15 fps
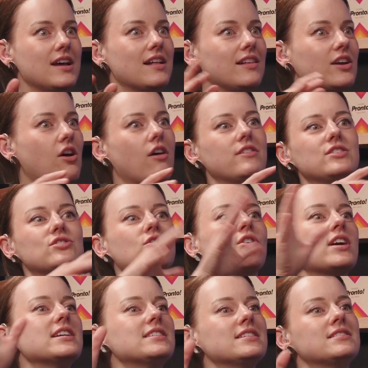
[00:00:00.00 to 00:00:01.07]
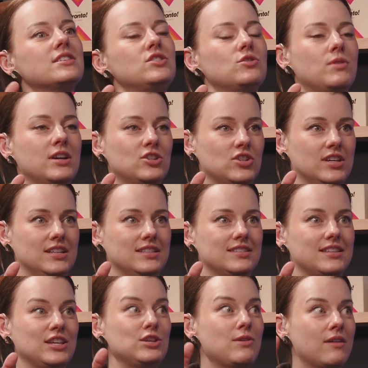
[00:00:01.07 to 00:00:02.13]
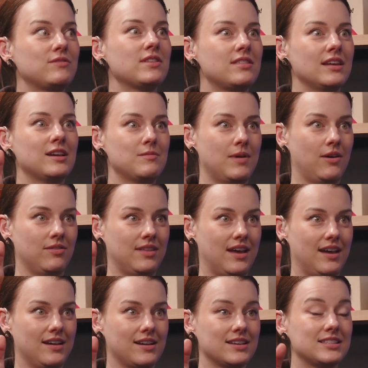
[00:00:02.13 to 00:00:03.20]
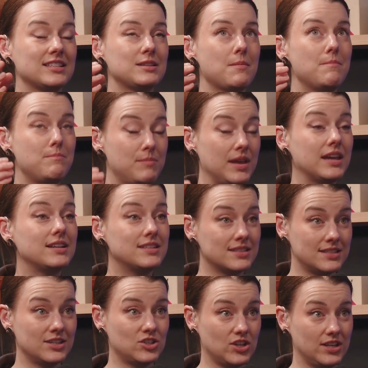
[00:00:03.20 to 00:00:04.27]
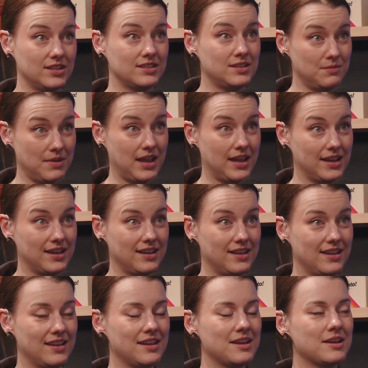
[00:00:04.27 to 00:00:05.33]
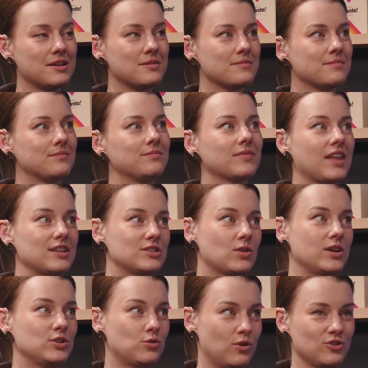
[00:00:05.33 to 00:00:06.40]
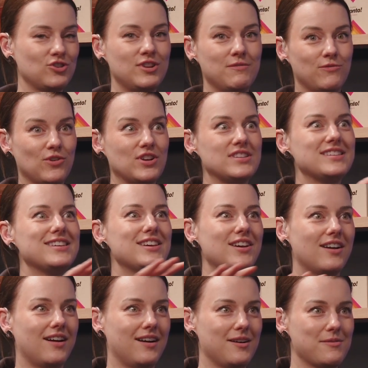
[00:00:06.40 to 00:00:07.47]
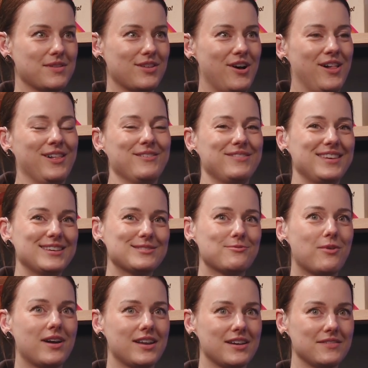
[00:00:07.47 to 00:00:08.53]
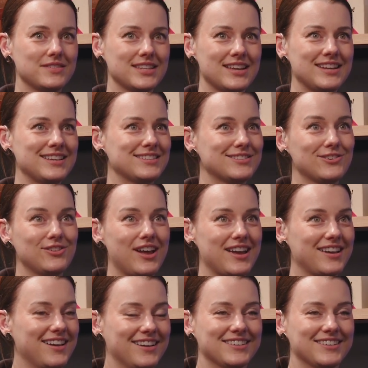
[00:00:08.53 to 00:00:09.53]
Like, all these crazy situations. Like, you have to think about that because it's a big decision to make. And so I tortured him for a year with all of these what ifs, and he's still like,